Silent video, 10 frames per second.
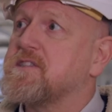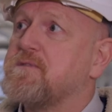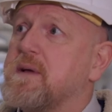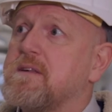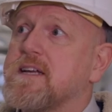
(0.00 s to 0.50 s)
the
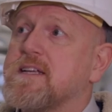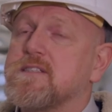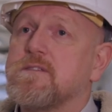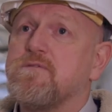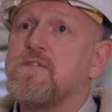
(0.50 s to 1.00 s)

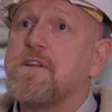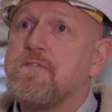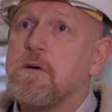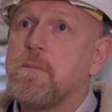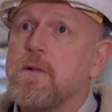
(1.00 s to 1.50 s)
building's
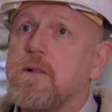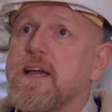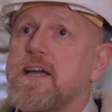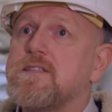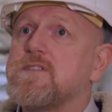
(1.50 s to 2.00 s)
vulnerable,
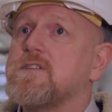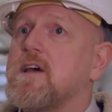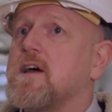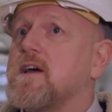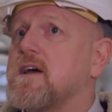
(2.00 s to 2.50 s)
it's
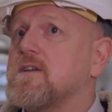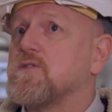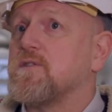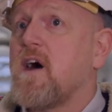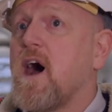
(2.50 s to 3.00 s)

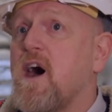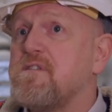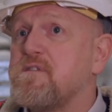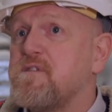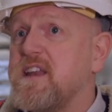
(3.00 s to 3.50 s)
sort of
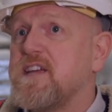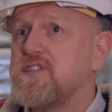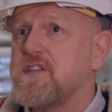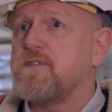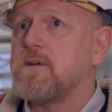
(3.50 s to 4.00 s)
half
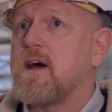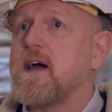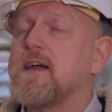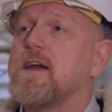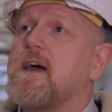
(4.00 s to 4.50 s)
finished, if you
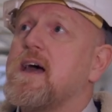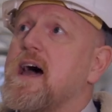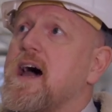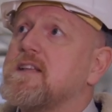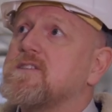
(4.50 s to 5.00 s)
like.
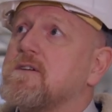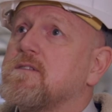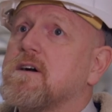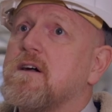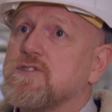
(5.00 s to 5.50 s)
And so
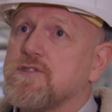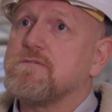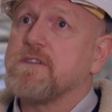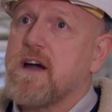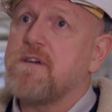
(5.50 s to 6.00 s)
the
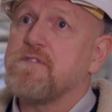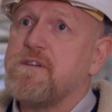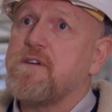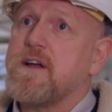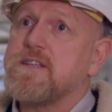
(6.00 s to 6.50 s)
Cultural Recovery
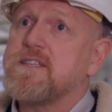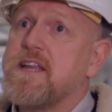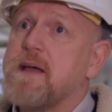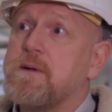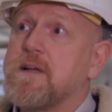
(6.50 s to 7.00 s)
Fund has
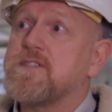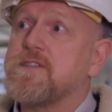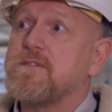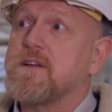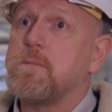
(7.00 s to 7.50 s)
enabled us
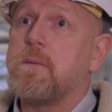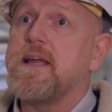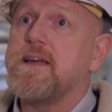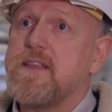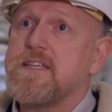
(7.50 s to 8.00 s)
to
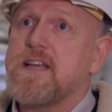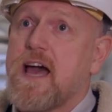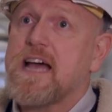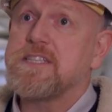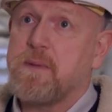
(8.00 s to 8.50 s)
complete this
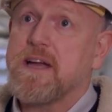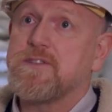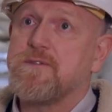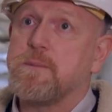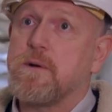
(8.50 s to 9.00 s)

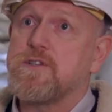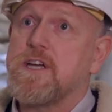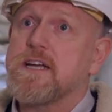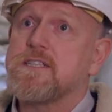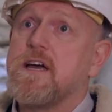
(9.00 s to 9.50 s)
aspect of the
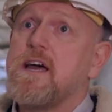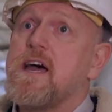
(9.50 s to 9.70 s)
project